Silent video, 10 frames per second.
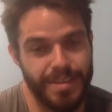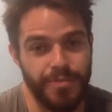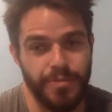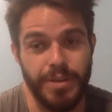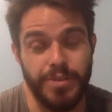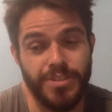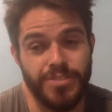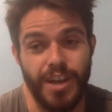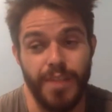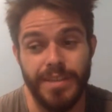you know what you're
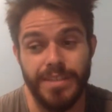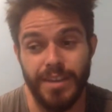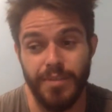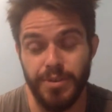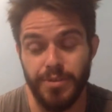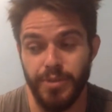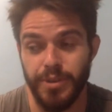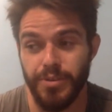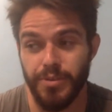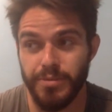describing is like when you're when
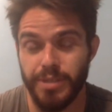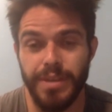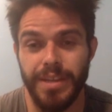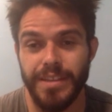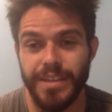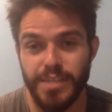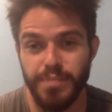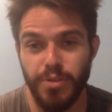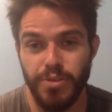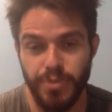you're limiting the
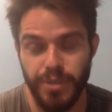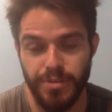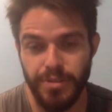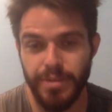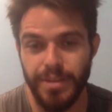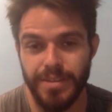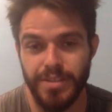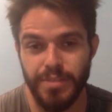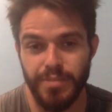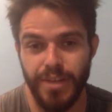exposure when you're limiting the
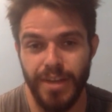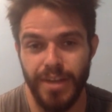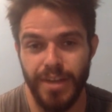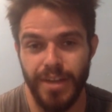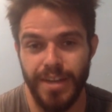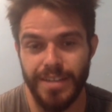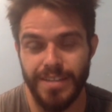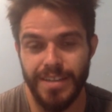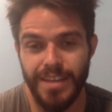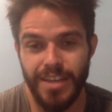surprise
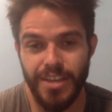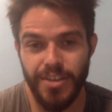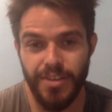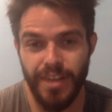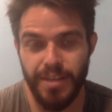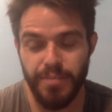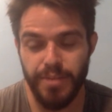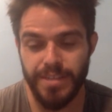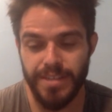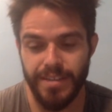you're not
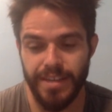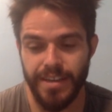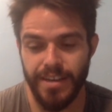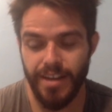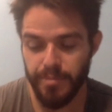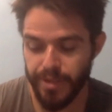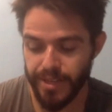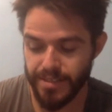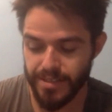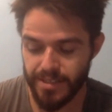embracing like a complex
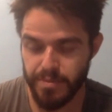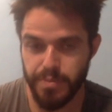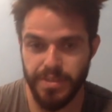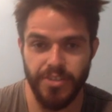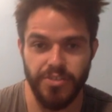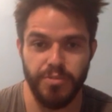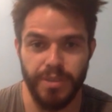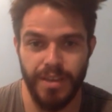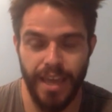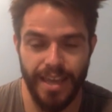system's potential to
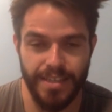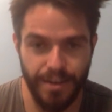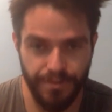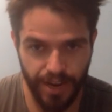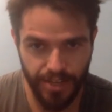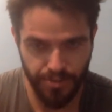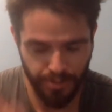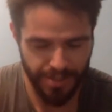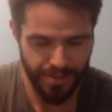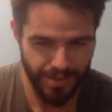be anti-fragile
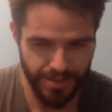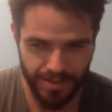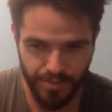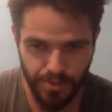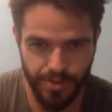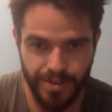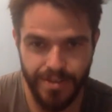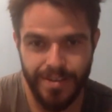which i think is his word